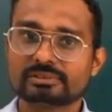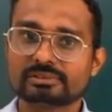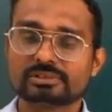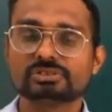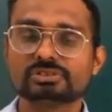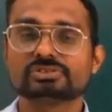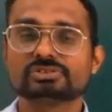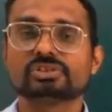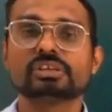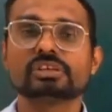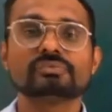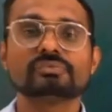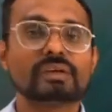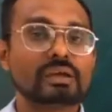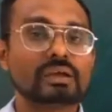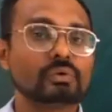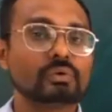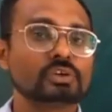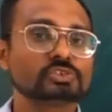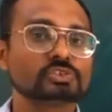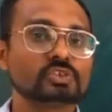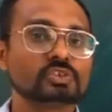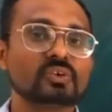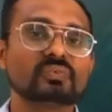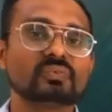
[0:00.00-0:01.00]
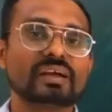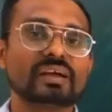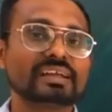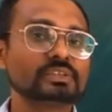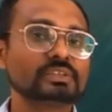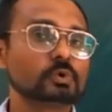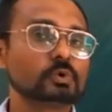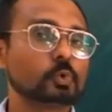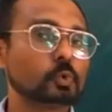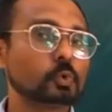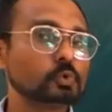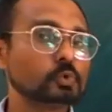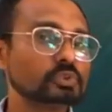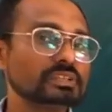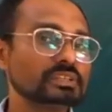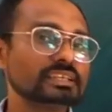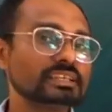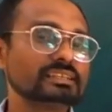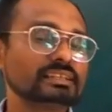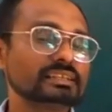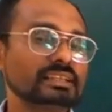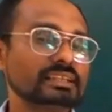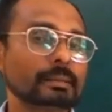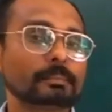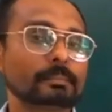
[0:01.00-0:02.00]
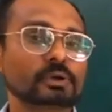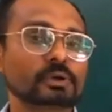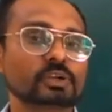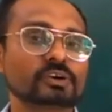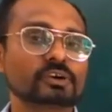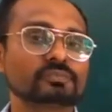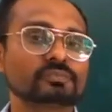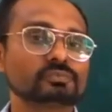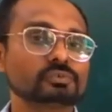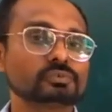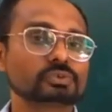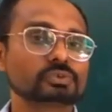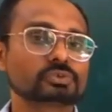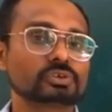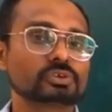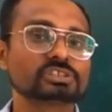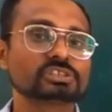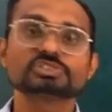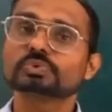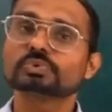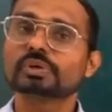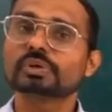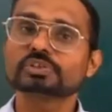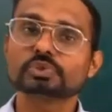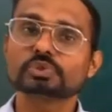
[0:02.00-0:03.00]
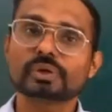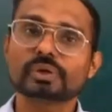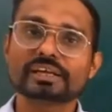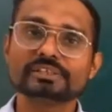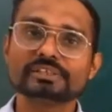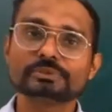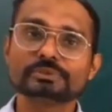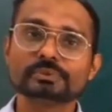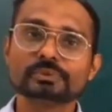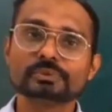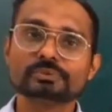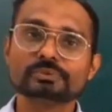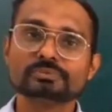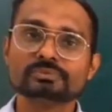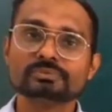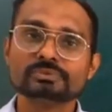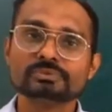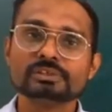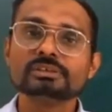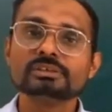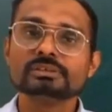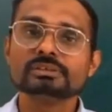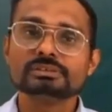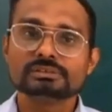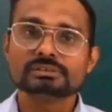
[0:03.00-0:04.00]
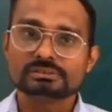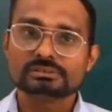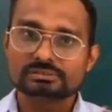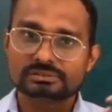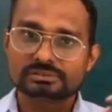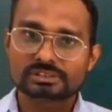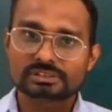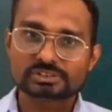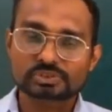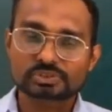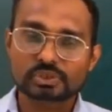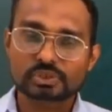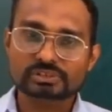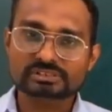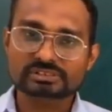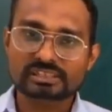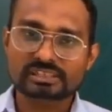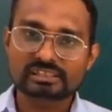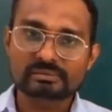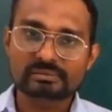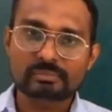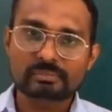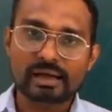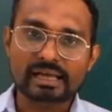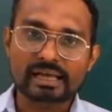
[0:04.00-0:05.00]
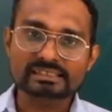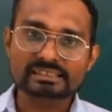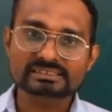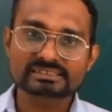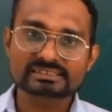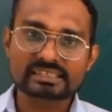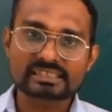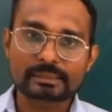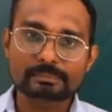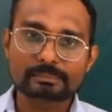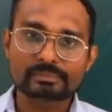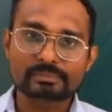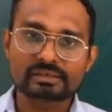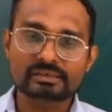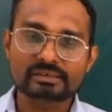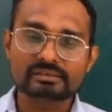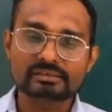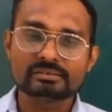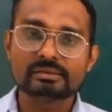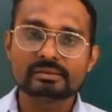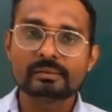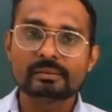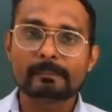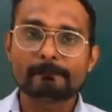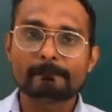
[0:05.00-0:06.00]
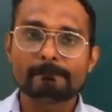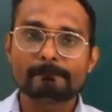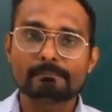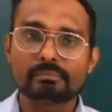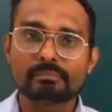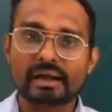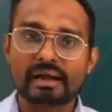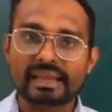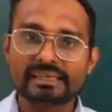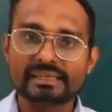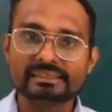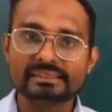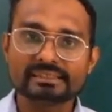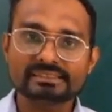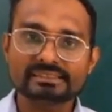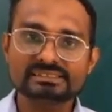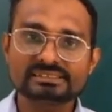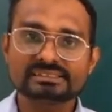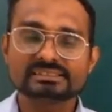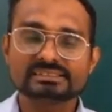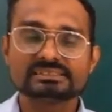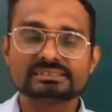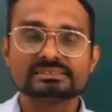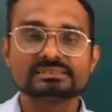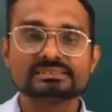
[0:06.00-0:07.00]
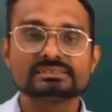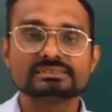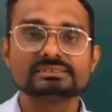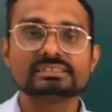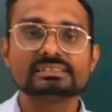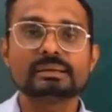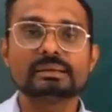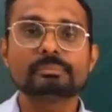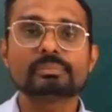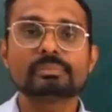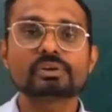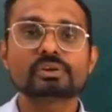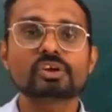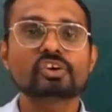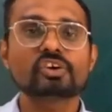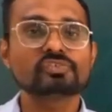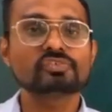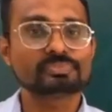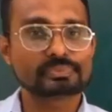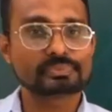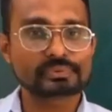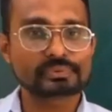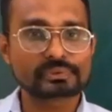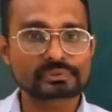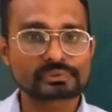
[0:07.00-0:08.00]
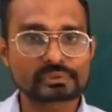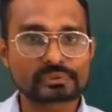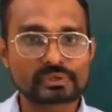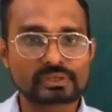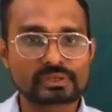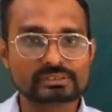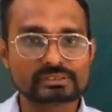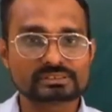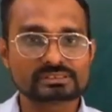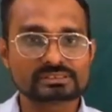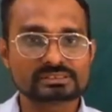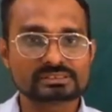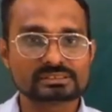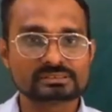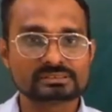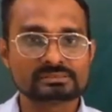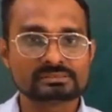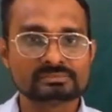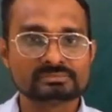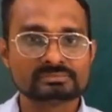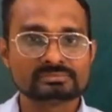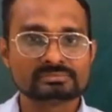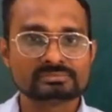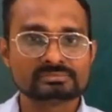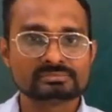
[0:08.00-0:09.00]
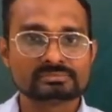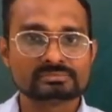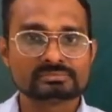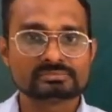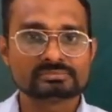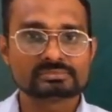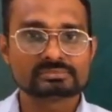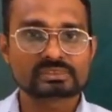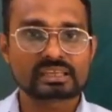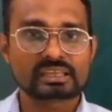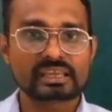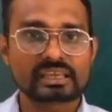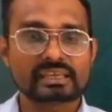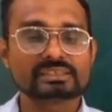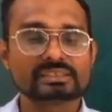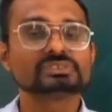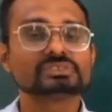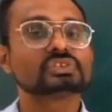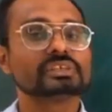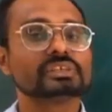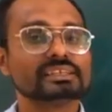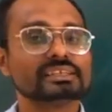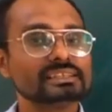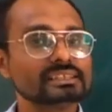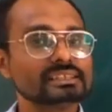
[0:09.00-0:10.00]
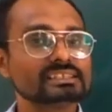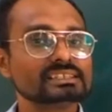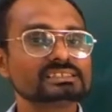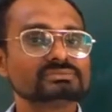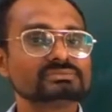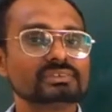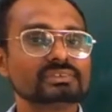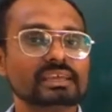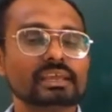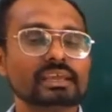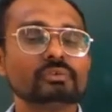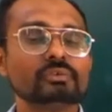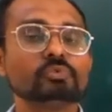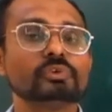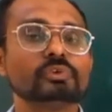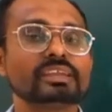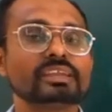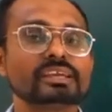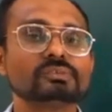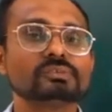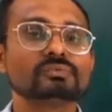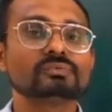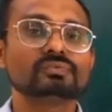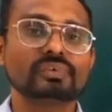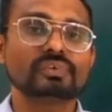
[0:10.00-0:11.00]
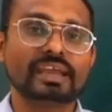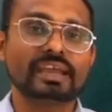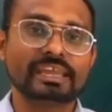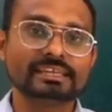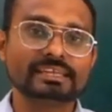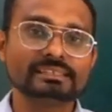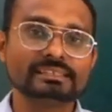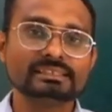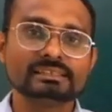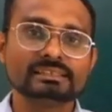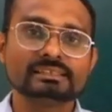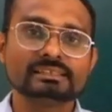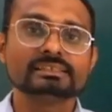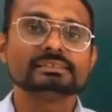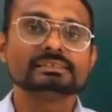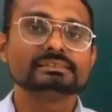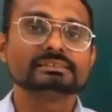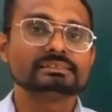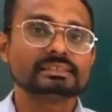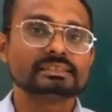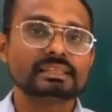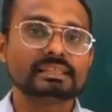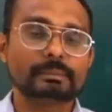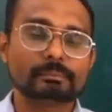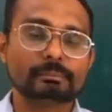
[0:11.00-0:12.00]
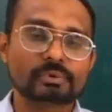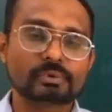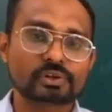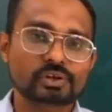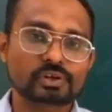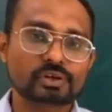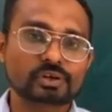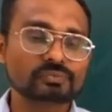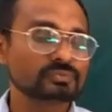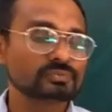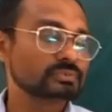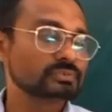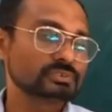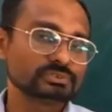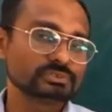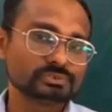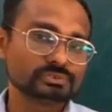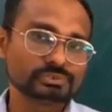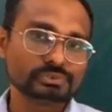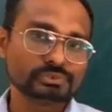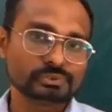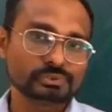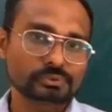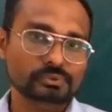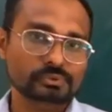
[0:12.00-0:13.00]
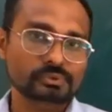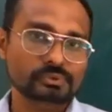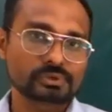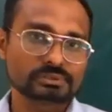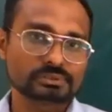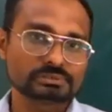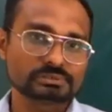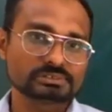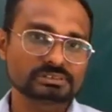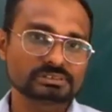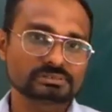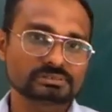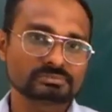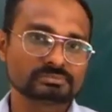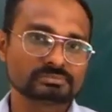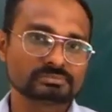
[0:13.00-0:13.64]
So if I want to find only the number of neutrons, what do? The total mass number minus the number of protons. Okay, so in this way we can find the number of neutrons.